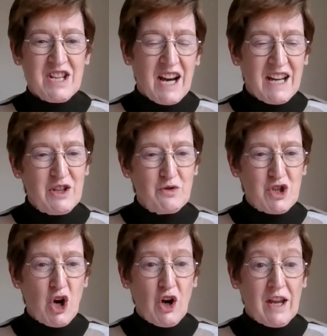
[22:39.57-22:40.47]
shiny new
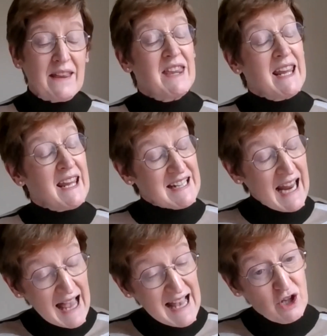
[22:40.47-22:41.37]
toy and thinking it
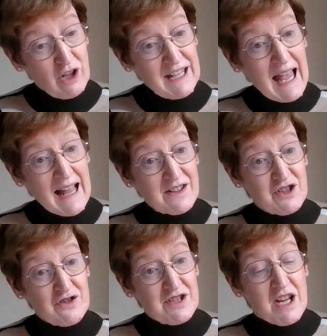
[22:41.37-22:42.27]
has all the
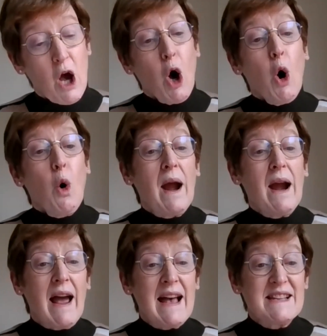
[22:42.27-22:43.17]
answers,
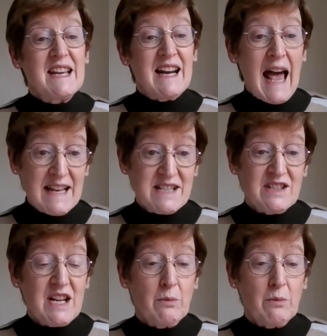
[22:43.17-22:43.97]
whereas it hasn't.